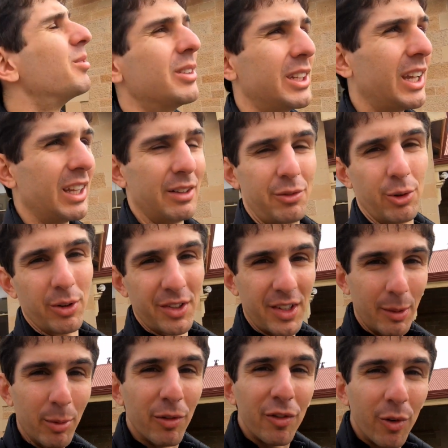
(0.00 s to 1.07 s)
If you're a
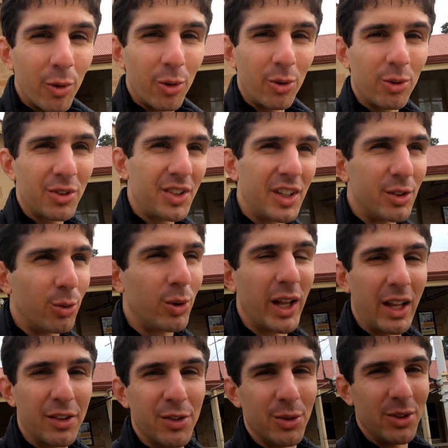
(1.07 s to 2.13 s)
semaphore signal
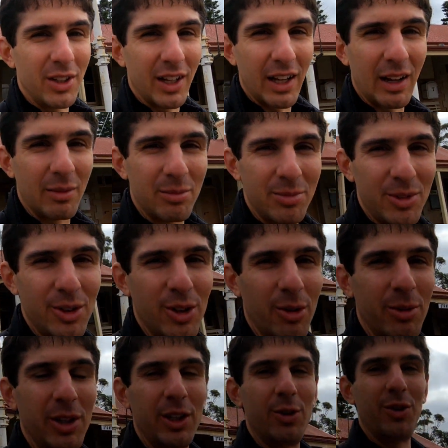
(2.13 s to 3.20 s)
gunzel, you've
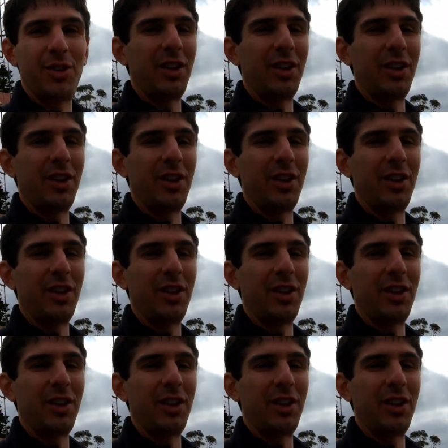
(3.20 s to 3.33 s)
got really cool